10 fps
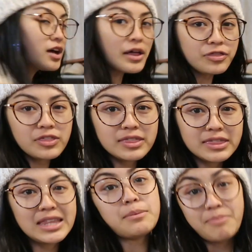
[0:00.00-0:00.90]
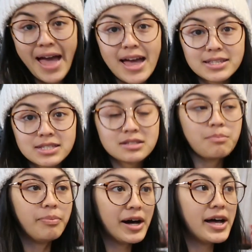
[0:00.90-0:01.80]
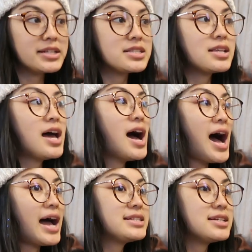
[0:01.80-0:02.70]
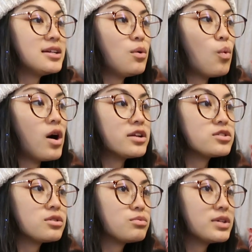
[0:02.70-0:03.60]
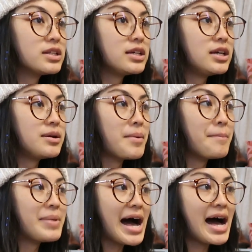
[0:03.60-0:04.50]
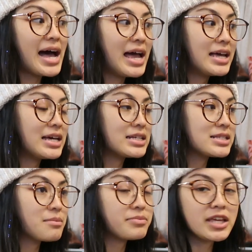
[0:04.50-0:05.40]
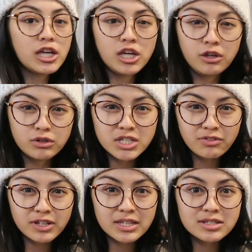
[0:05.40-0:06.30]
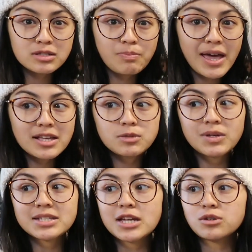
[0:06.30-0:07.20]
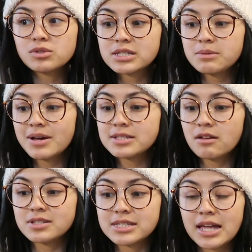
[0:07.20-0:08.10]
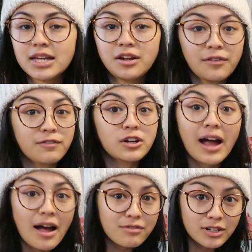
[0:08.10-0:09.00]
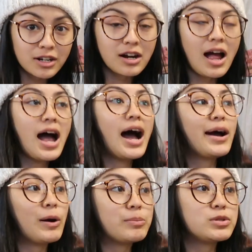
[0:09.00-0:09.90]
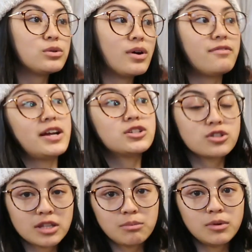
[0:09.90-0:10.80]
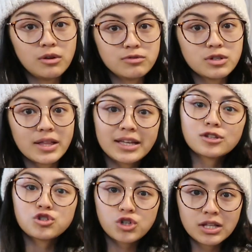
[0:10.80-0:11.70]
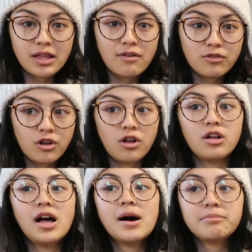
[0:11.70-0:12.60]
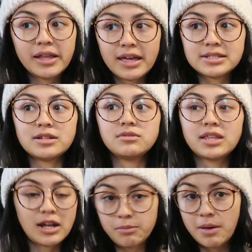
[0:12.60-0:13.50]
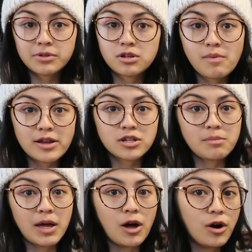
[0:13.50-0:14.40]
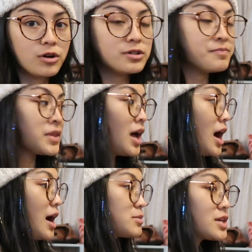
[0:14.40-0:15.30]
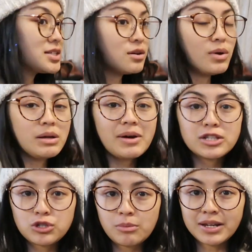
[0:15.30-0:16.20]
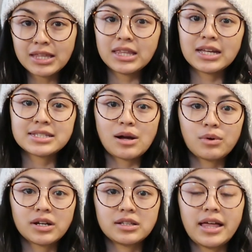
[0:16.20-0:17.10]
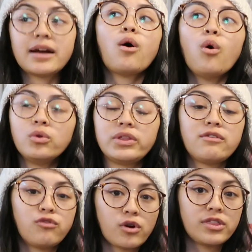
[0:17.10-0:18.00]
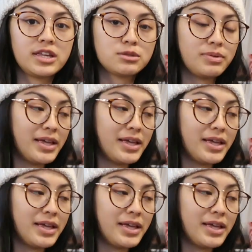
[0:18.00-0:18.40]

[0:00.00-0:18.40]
not the best, but I didn't want to really buy something huge for this space because I don't see myself staying here forever. I hope to eventually move to like a street level place and that I'll be able to rent on my own. Um, so I didn't want to buy too many things that were like only for this